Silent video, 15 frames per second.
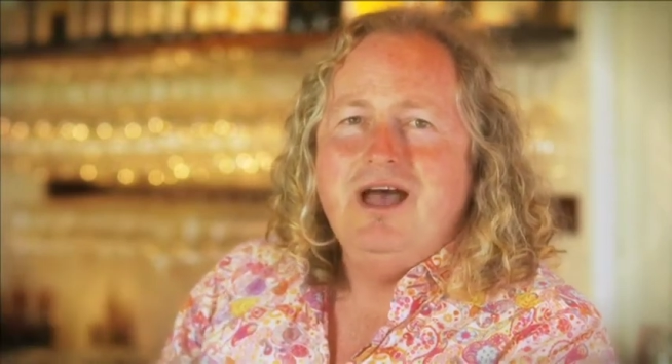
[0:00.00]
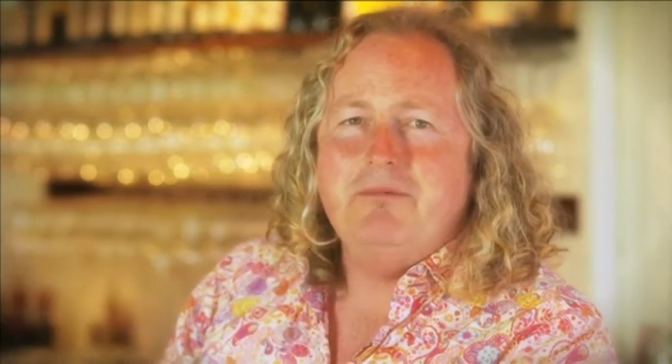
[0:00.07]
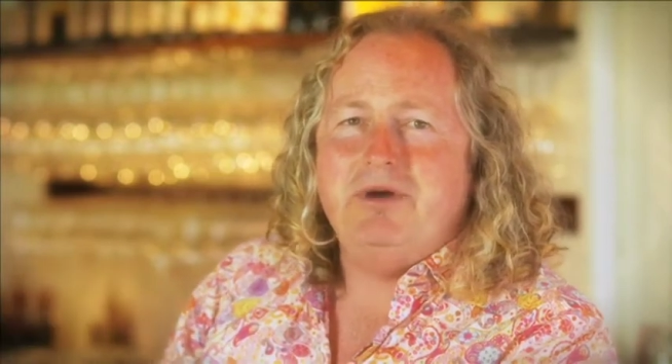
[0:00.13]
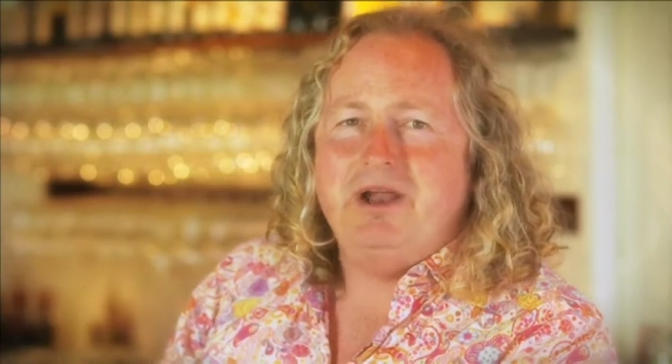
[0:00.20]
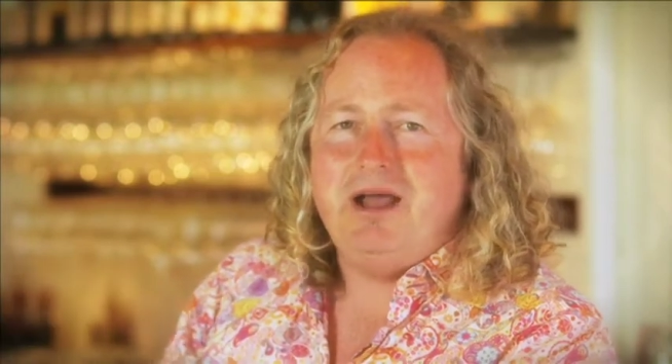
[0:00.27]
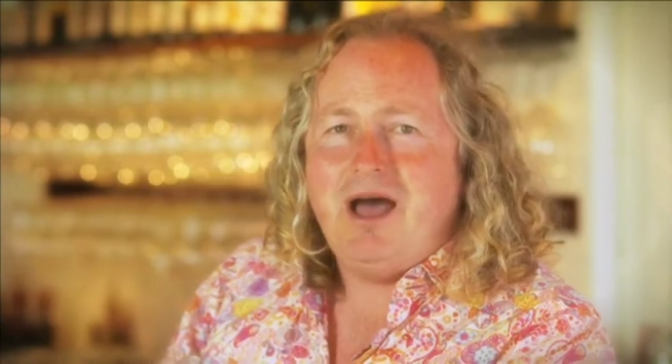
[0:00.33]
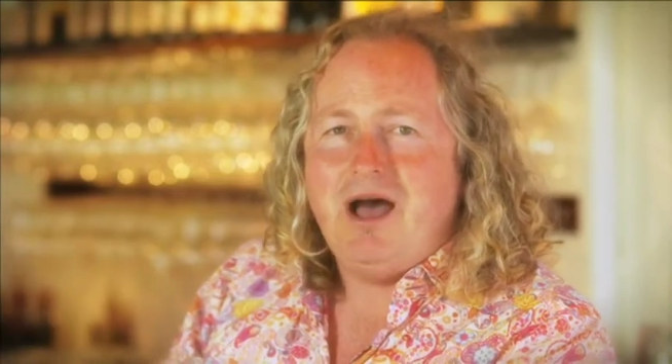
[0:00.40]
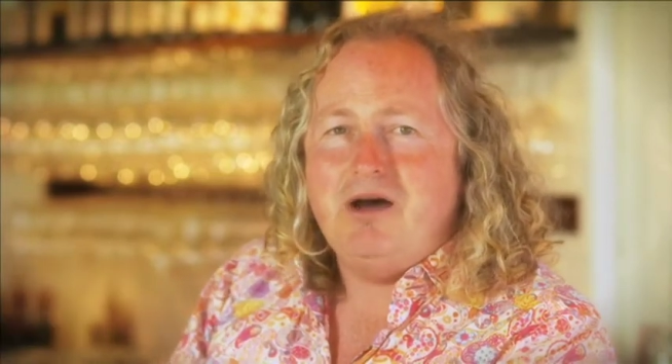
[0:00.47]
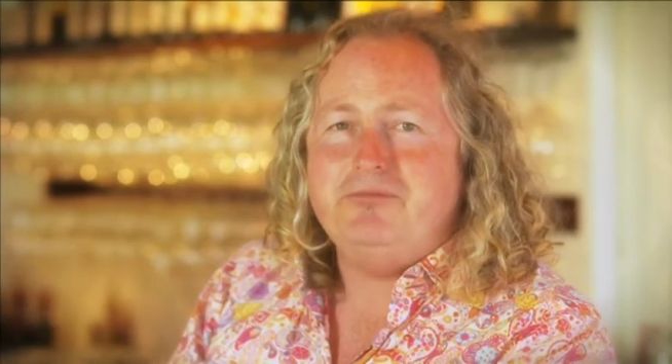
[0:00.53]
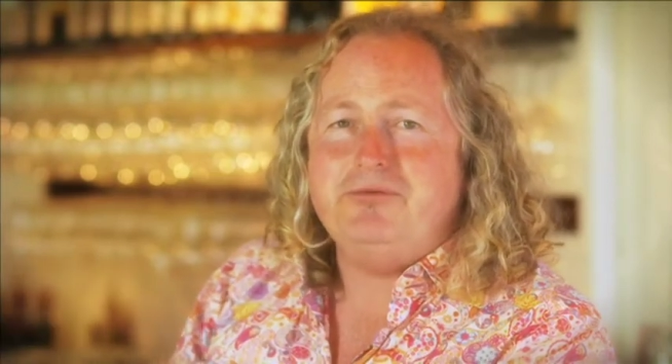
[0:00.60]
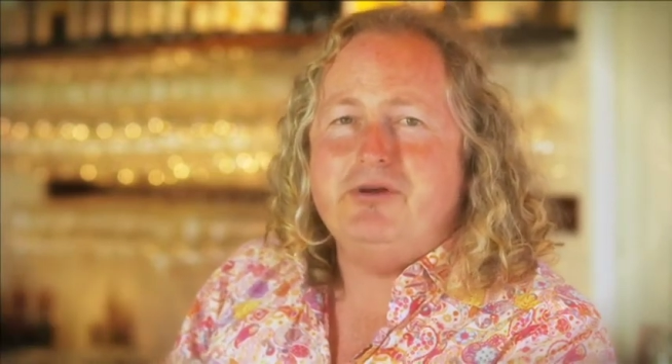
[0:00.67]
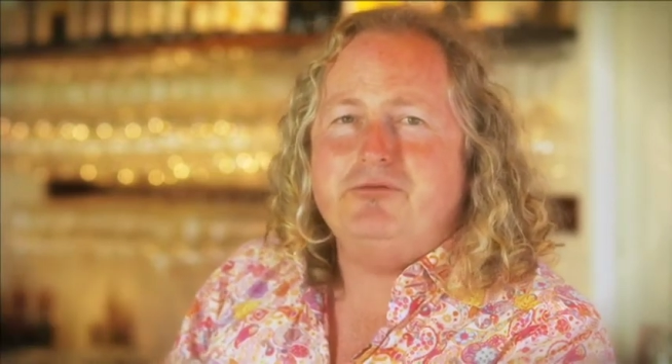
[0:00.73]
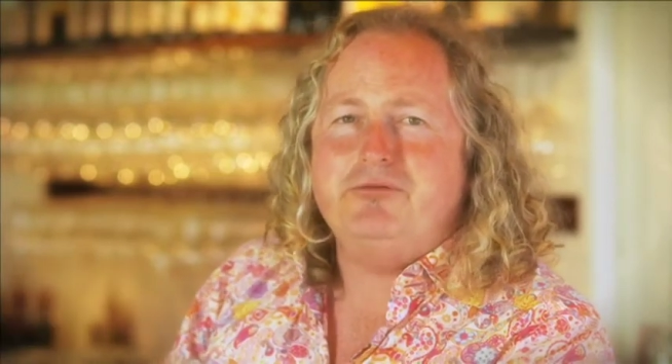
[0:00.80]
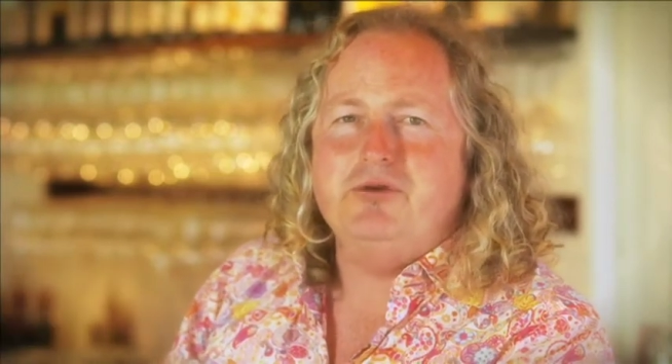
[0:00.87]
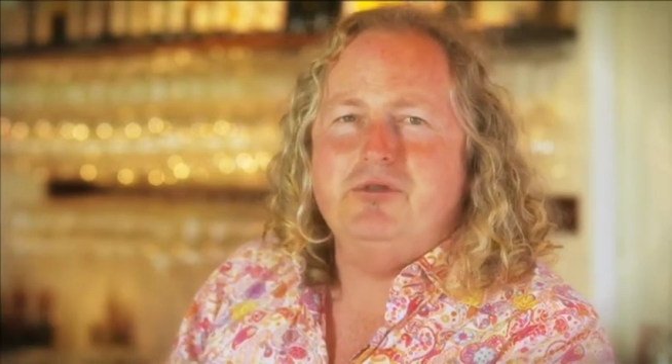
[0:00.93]
But
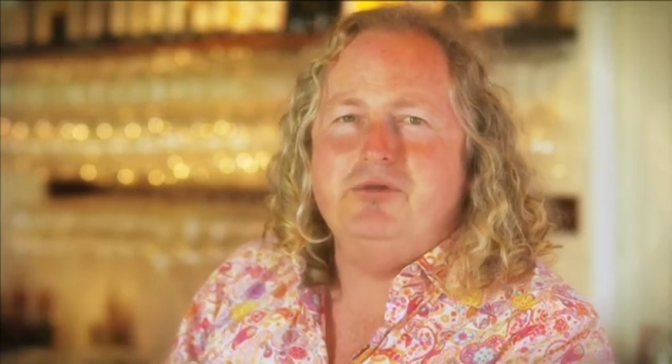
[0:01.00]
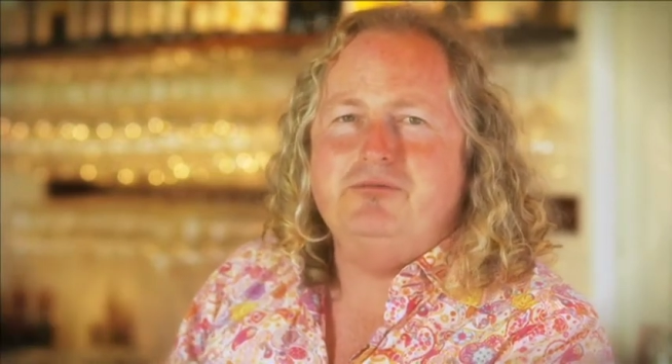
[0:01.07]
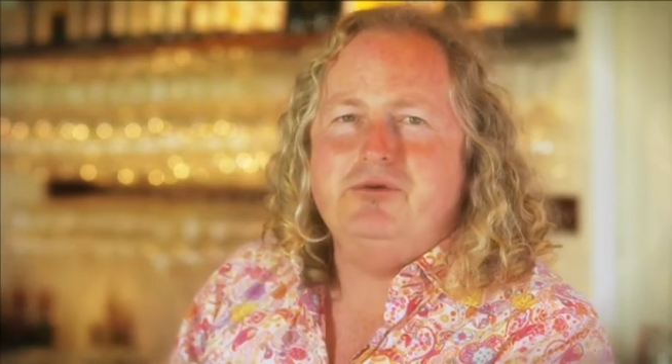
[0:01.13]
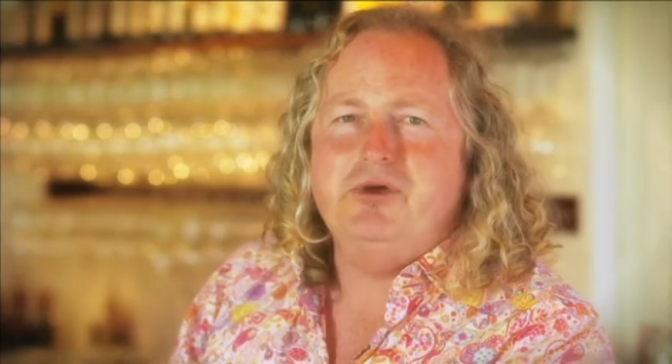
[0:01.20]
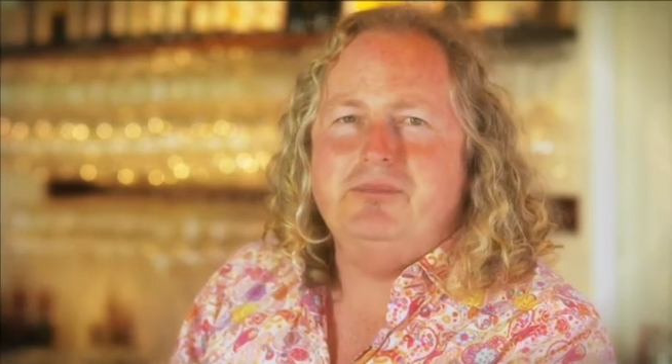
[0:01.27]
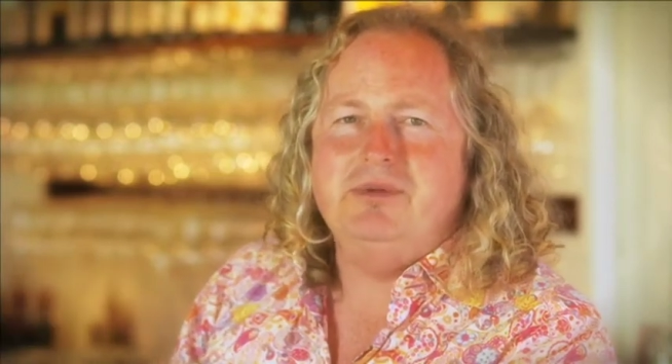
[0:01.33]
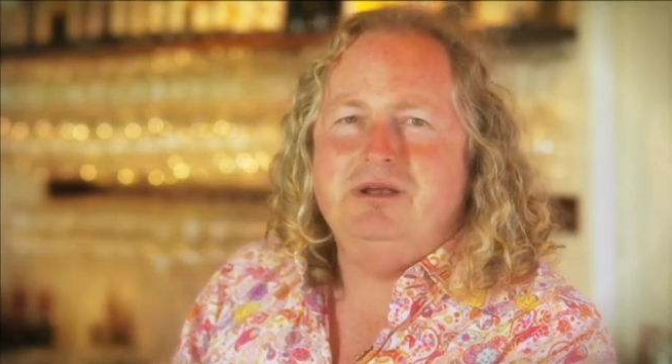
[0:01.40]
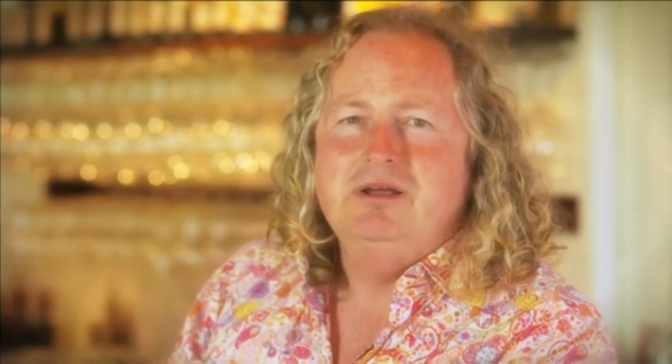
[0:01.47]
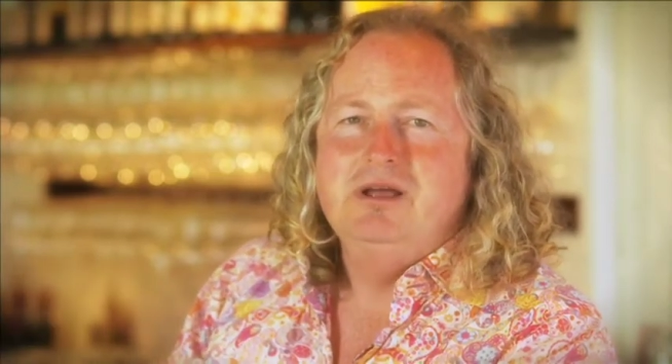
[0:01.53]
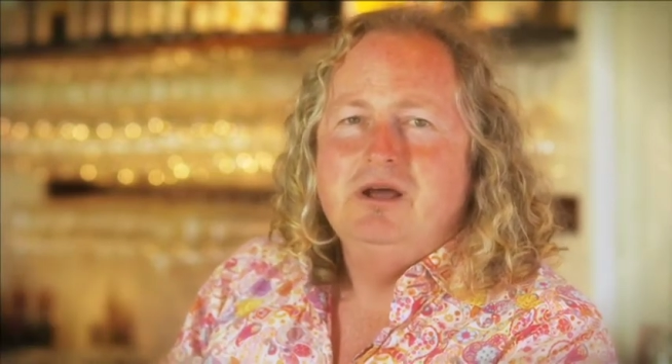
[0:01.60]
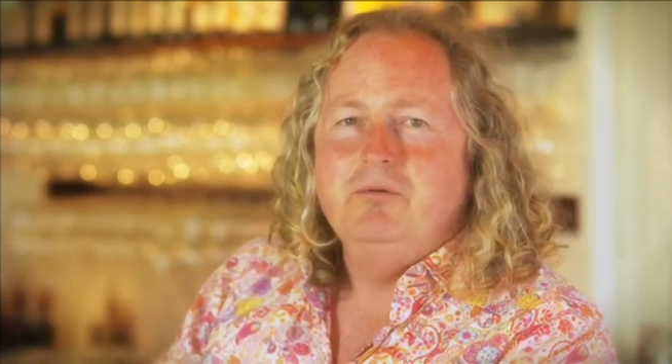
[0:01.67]
halfway through the ferment,